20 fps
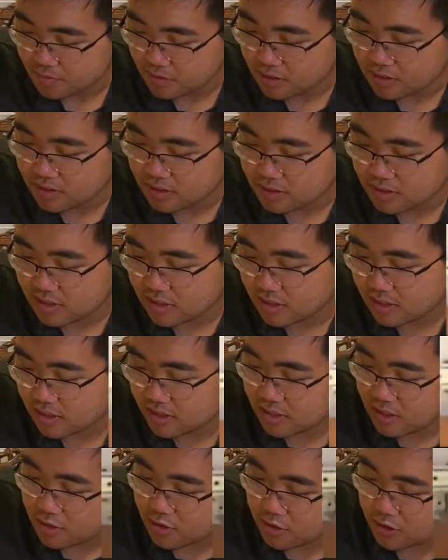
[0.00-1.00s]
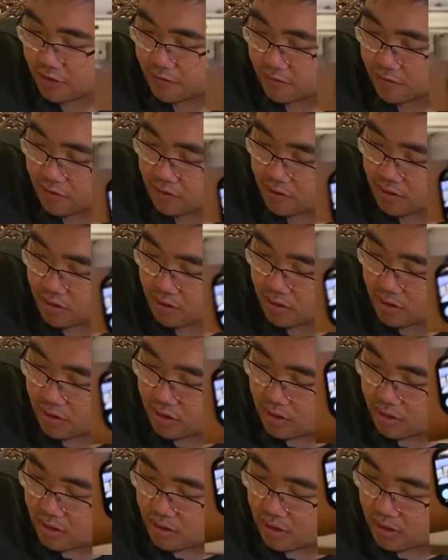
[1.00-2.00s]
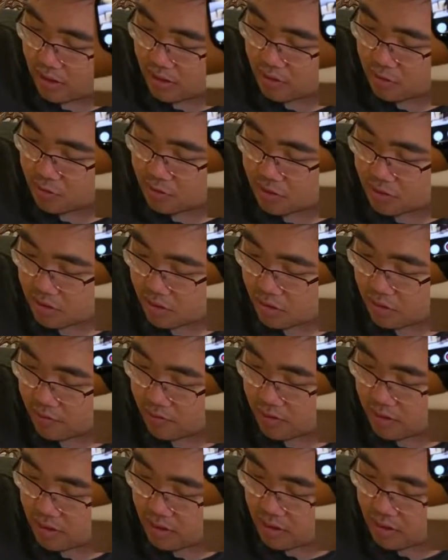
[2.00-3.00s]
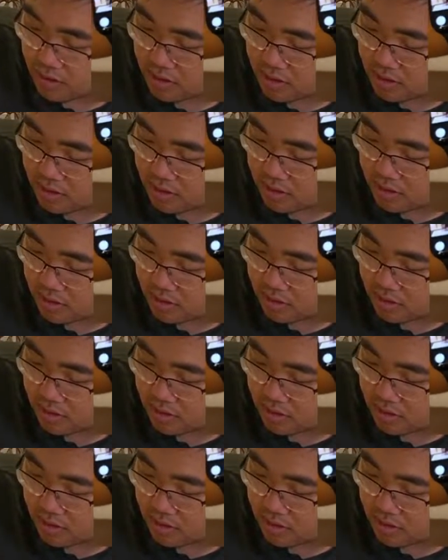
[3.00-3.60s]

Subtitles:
Just take the nut driver and loosen all of the nuts.